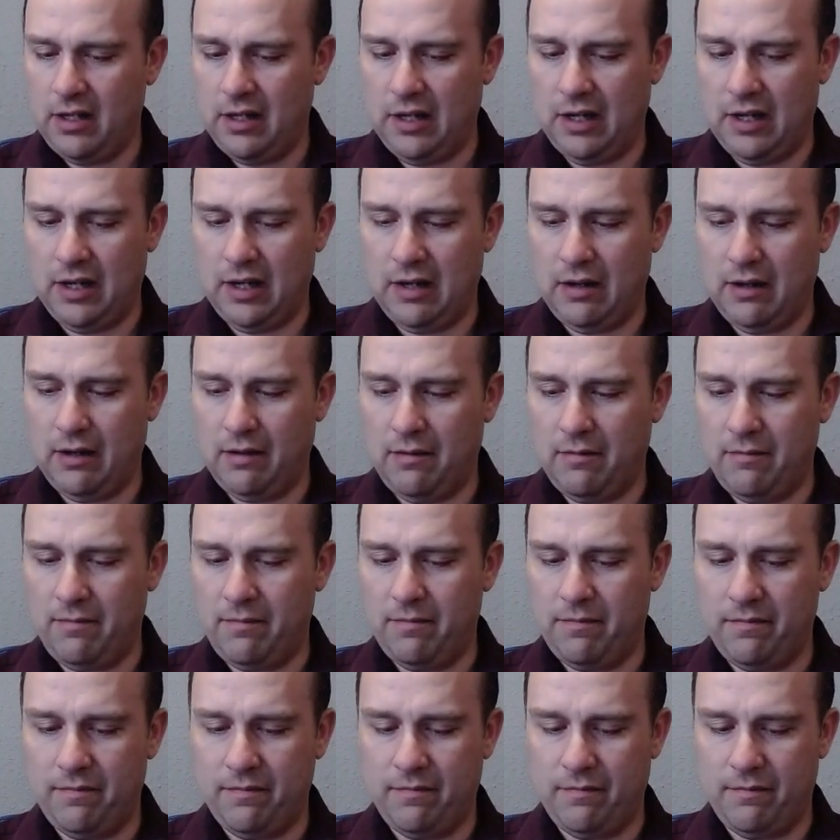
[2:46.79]
Uh,
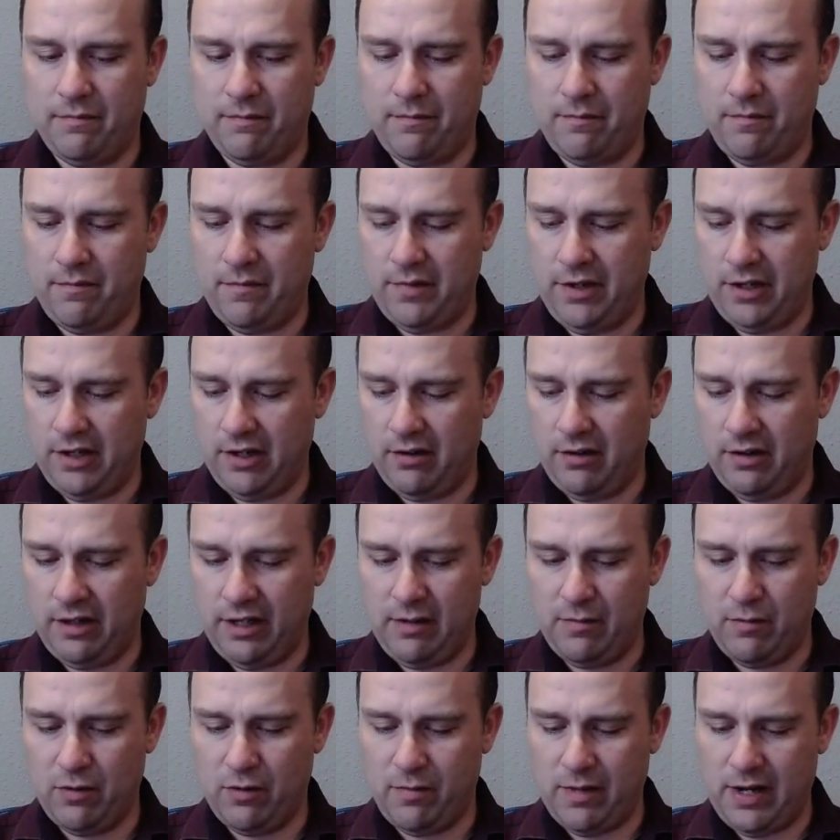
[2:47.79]
you know,
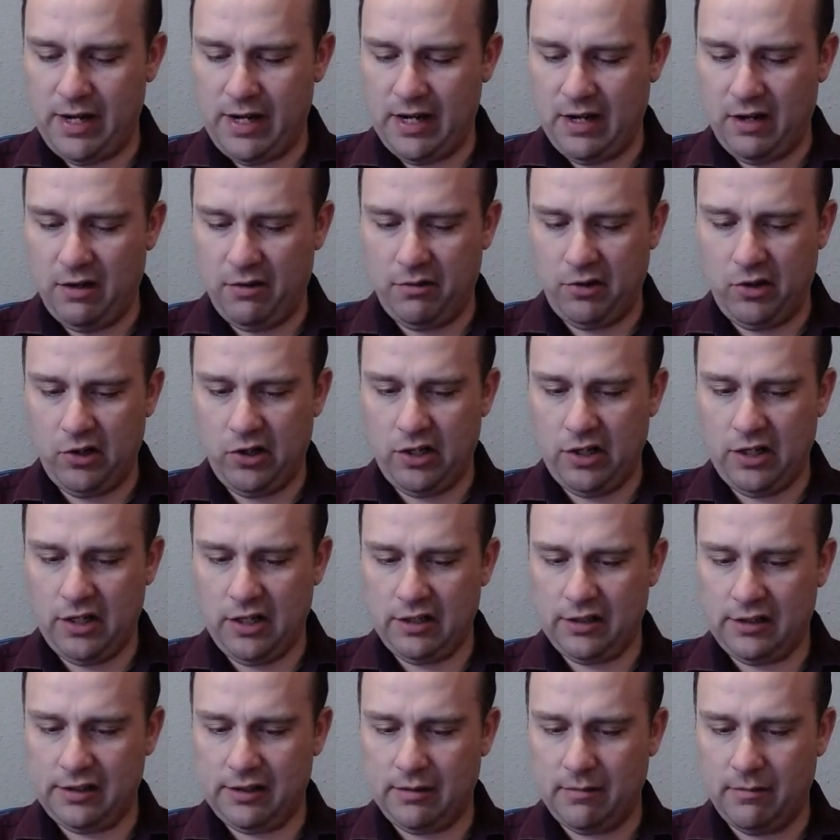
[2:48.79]
Lee Bermejo
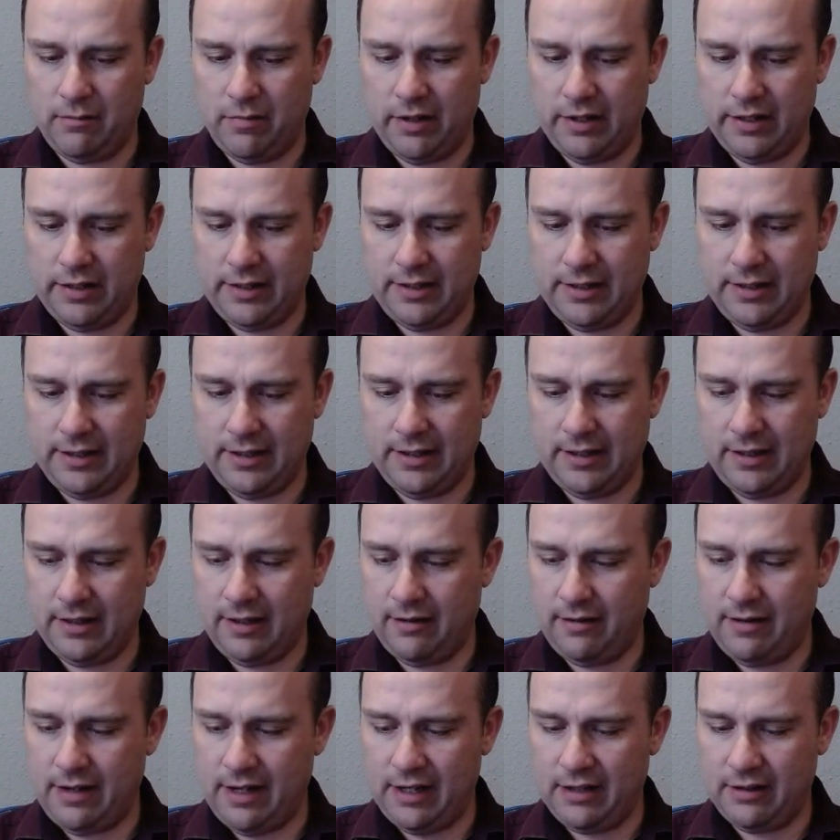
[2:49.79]
goodness, but
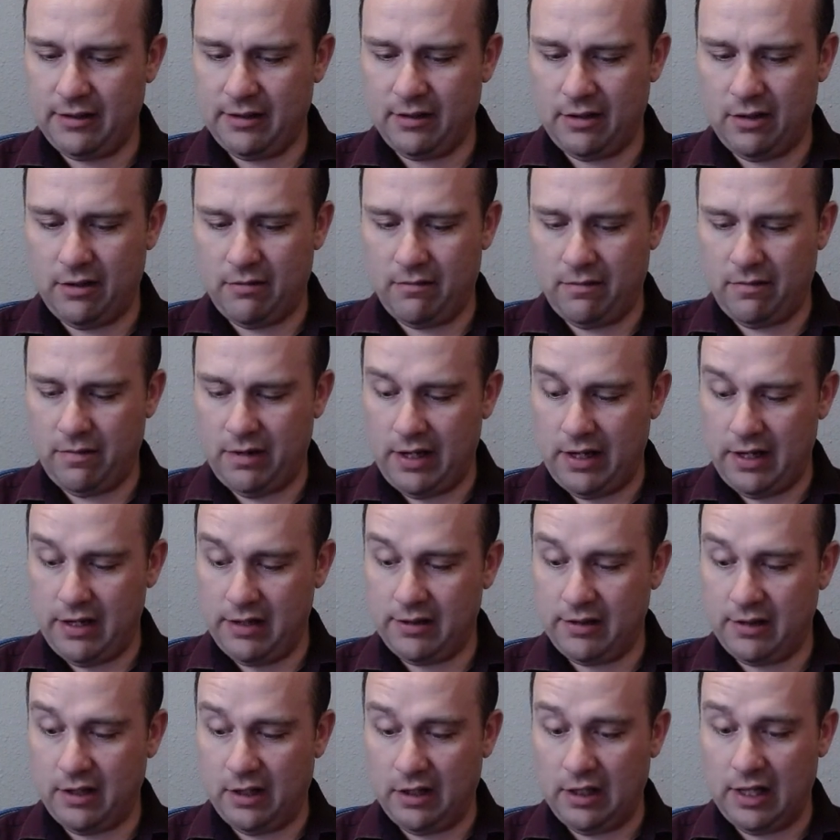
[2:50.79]
uh, as
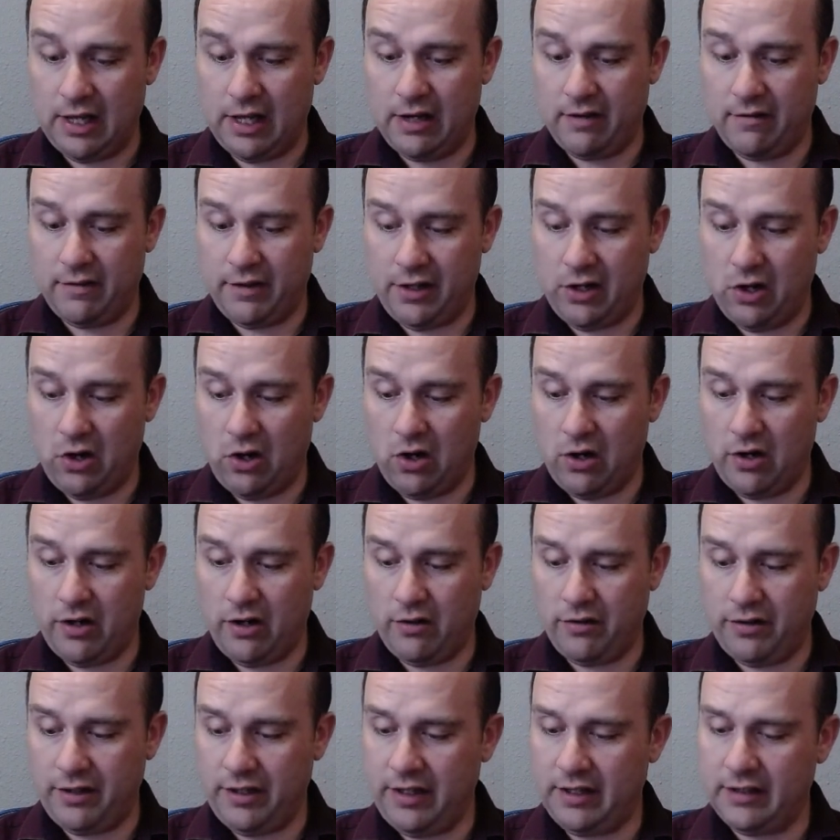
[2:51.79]
as a lot of the art
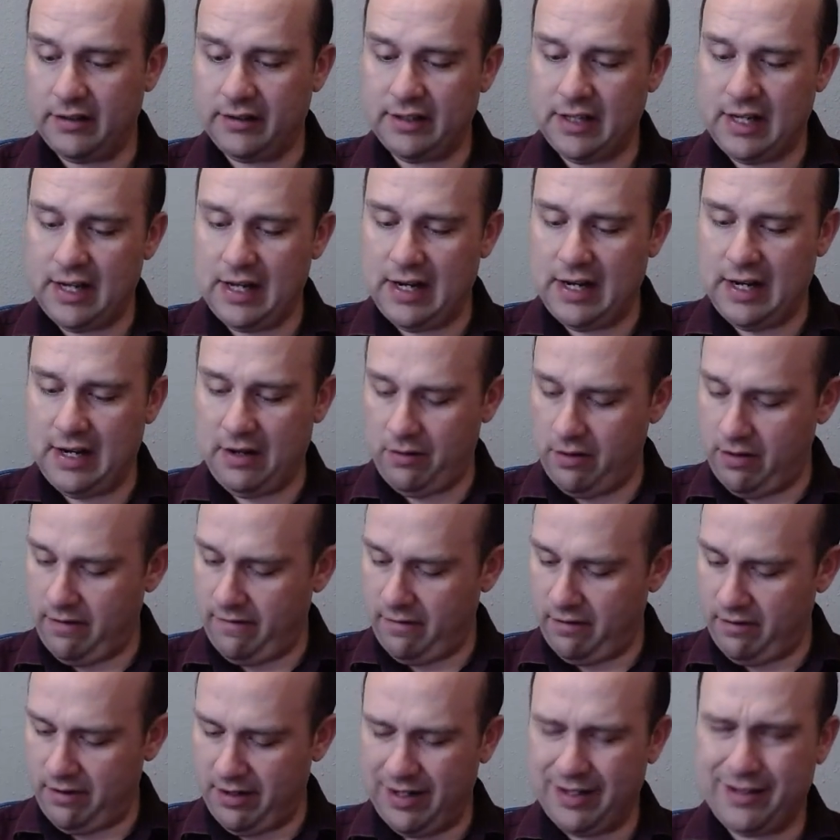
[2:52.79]
on the inside.
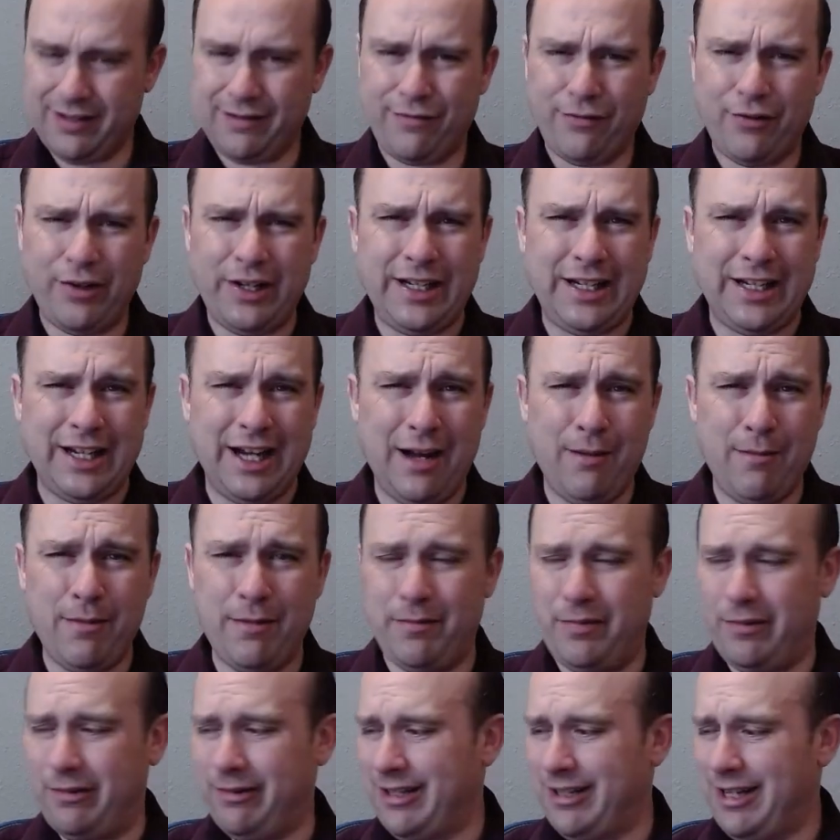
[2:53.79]
However, it's
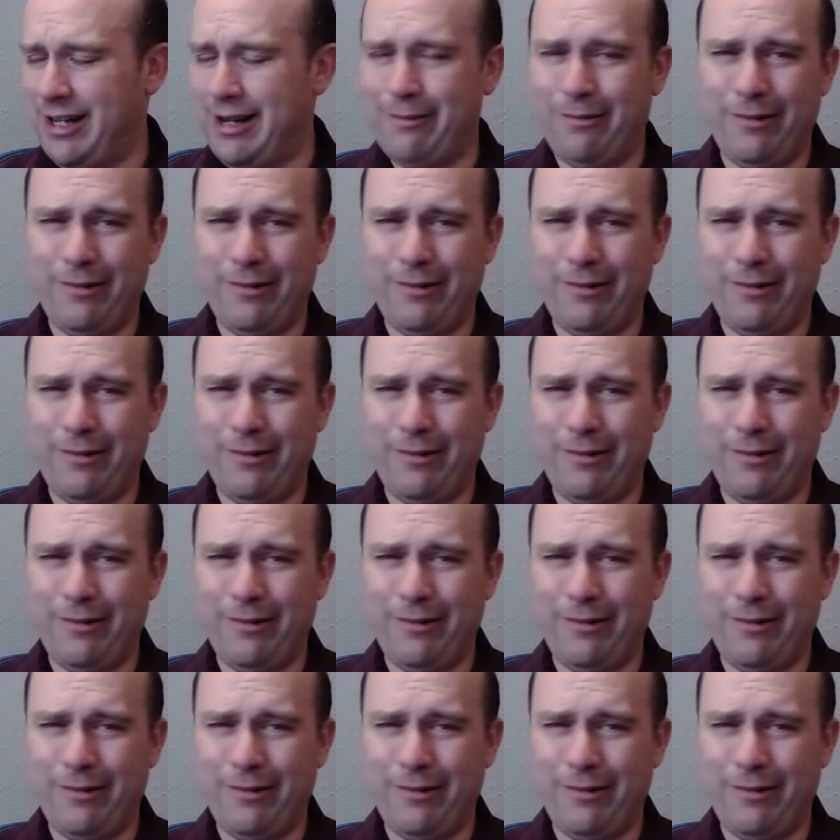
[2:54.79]
comic book day.